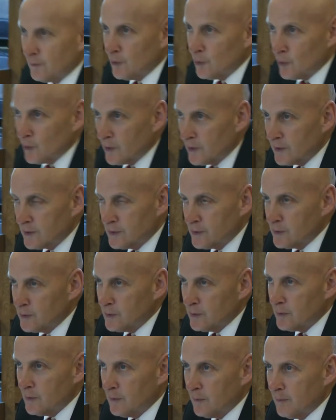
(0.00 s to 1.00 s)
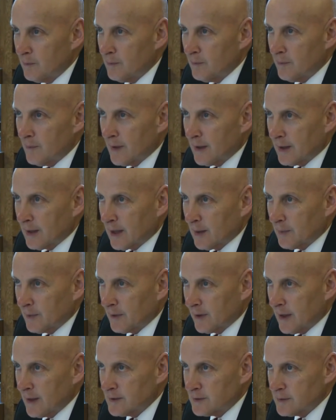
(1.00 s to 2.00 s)
you were to make capital
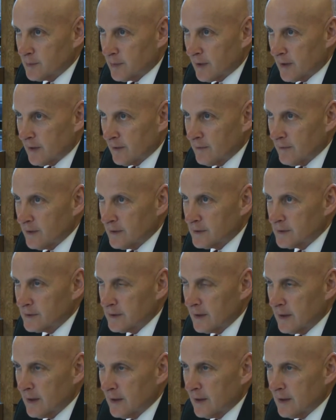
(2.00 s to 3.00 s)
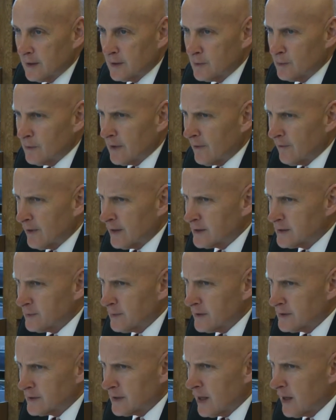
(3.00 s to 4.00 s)
gains a part of this, do we have an
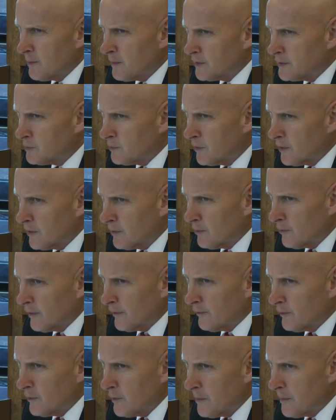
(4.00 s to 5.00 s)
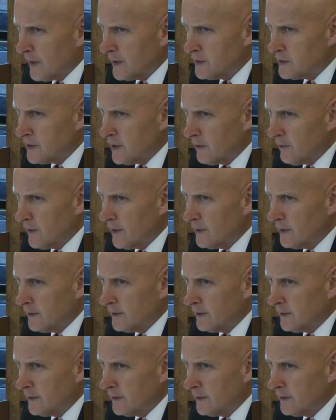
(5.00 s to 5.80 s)
estimate as to how much more revenue it might generate?